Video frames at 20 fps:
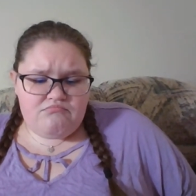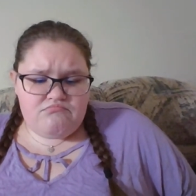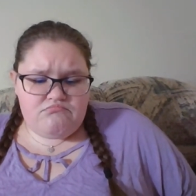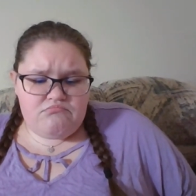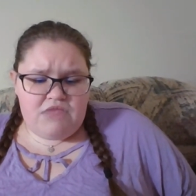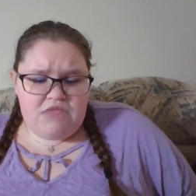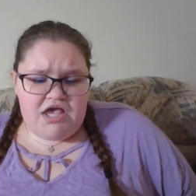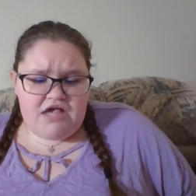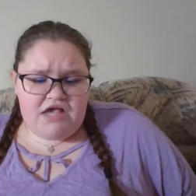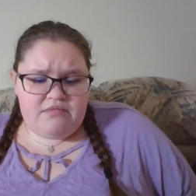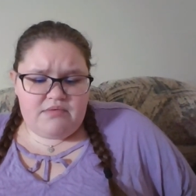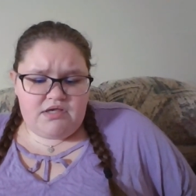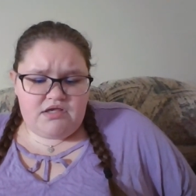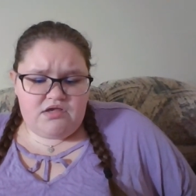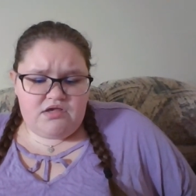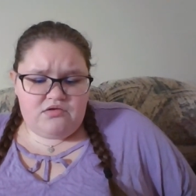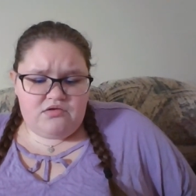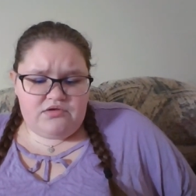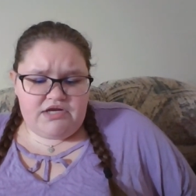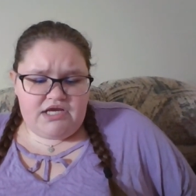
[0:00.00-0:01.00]
Maybe
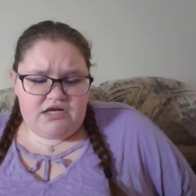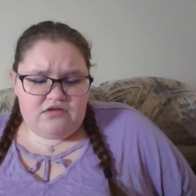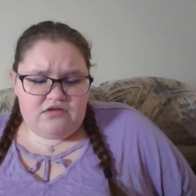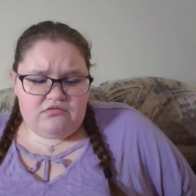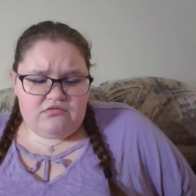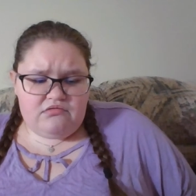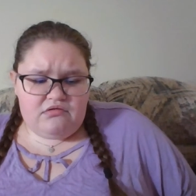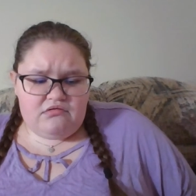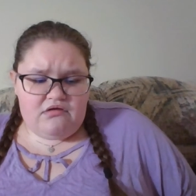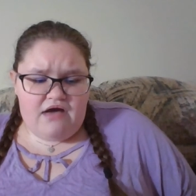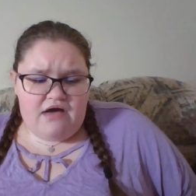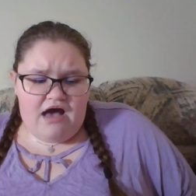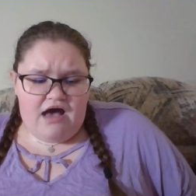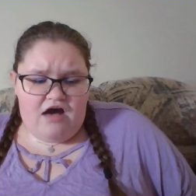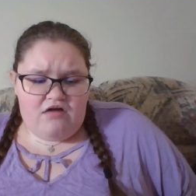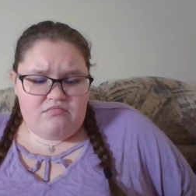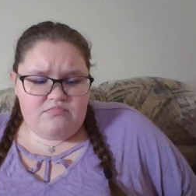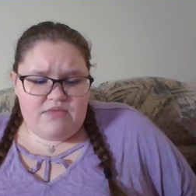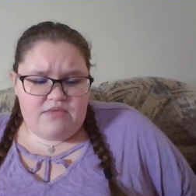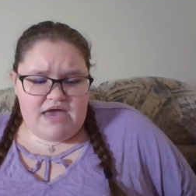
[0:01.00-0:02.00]
you need a little
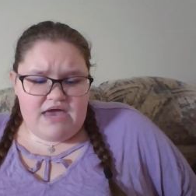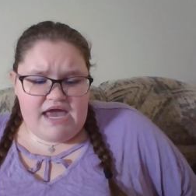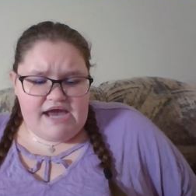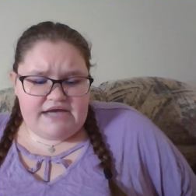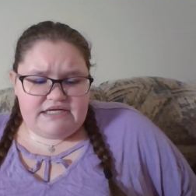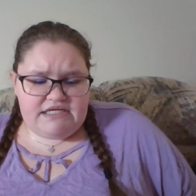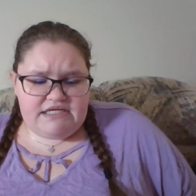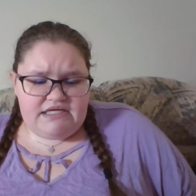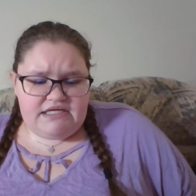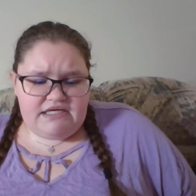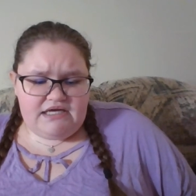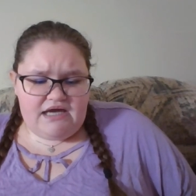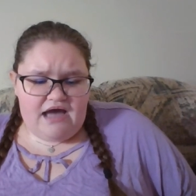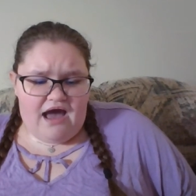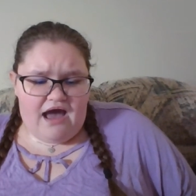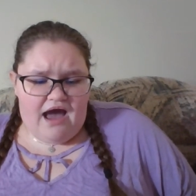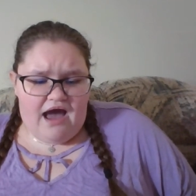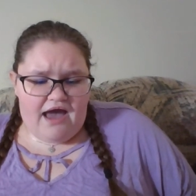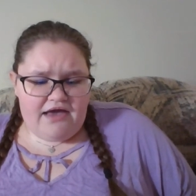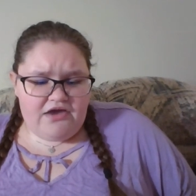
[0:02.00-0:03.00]
help, Andy.
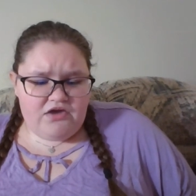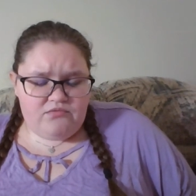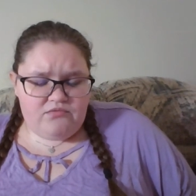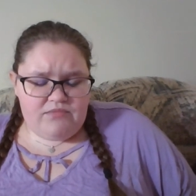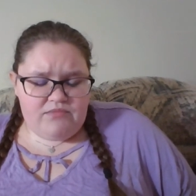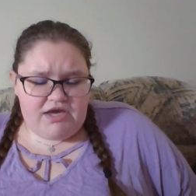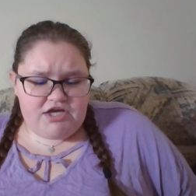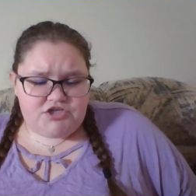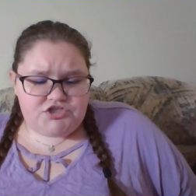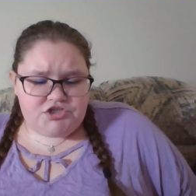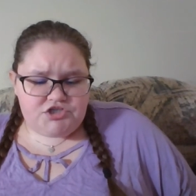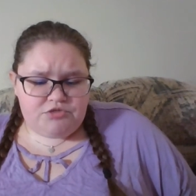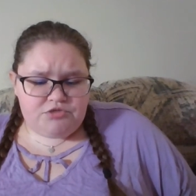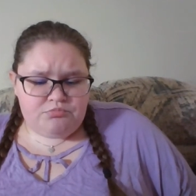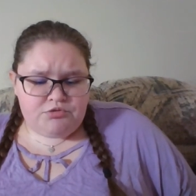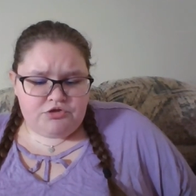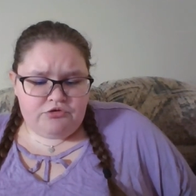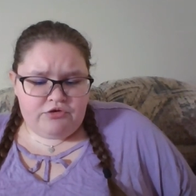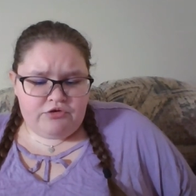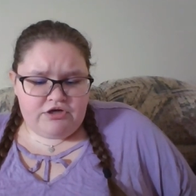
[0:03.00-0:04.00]
I could make sure
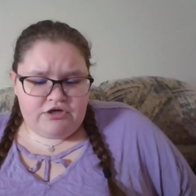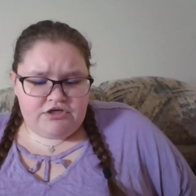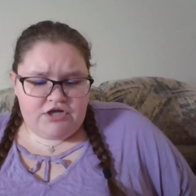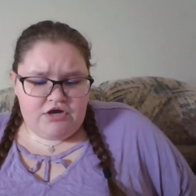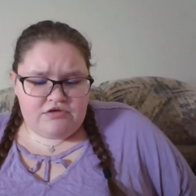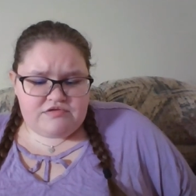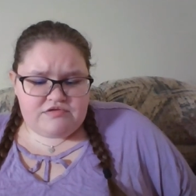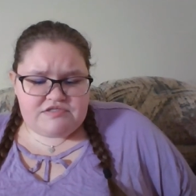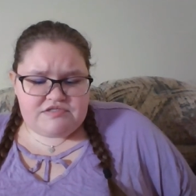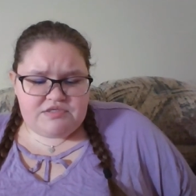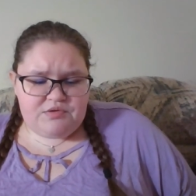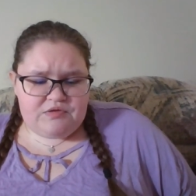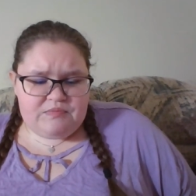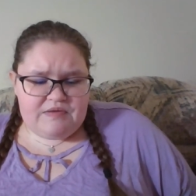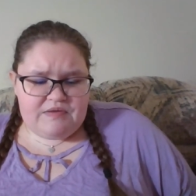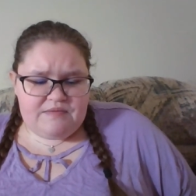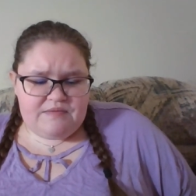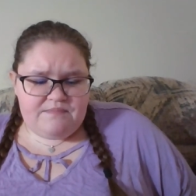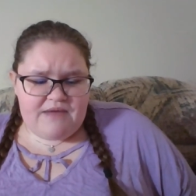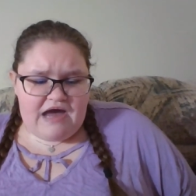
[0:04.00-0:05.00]
Brewer knows it would
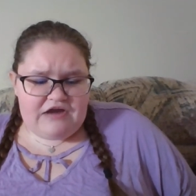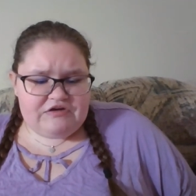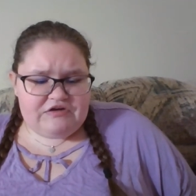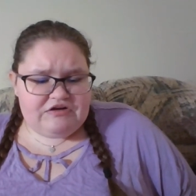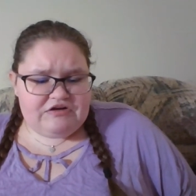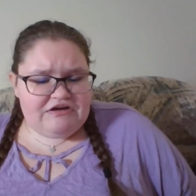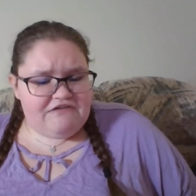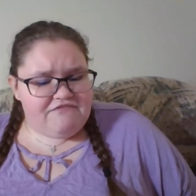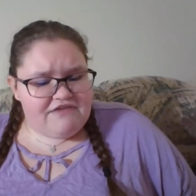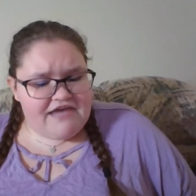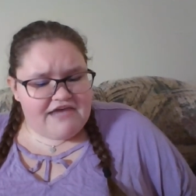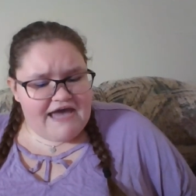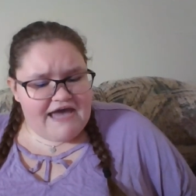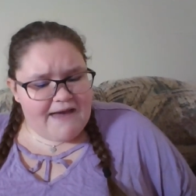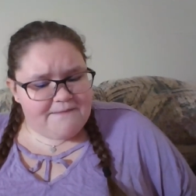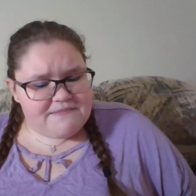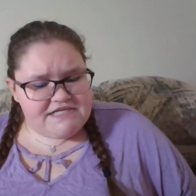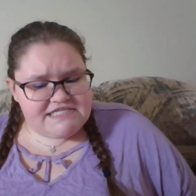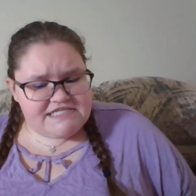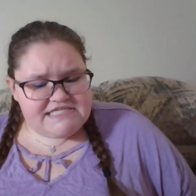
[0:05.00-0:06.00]
be better if he
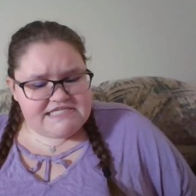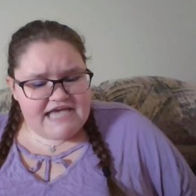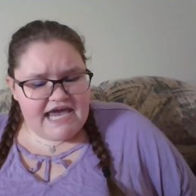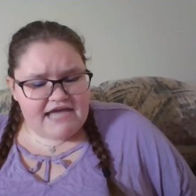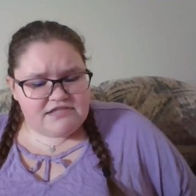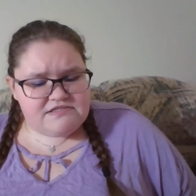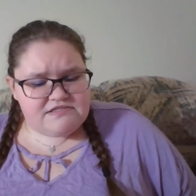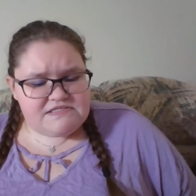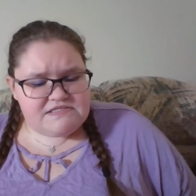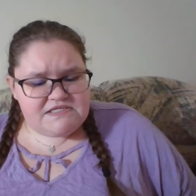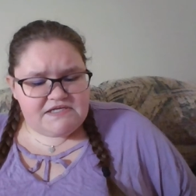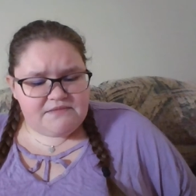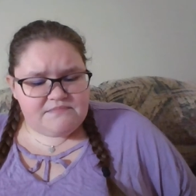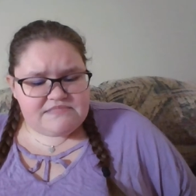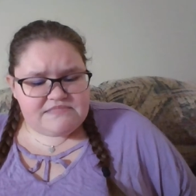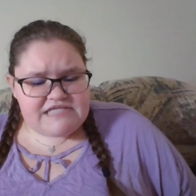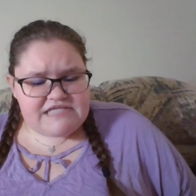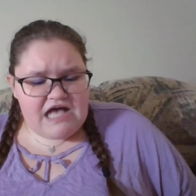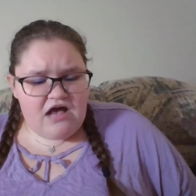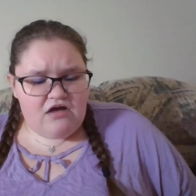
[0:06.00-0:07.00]
kept his hands to
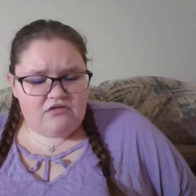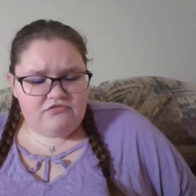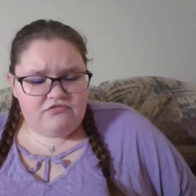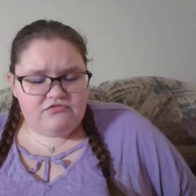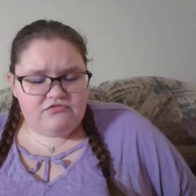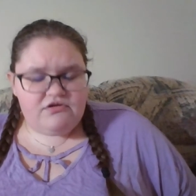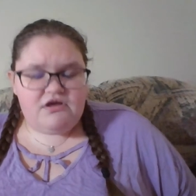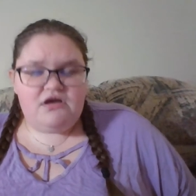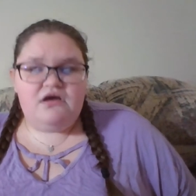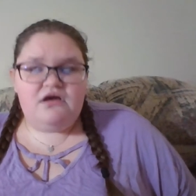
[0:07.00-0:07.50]
himself.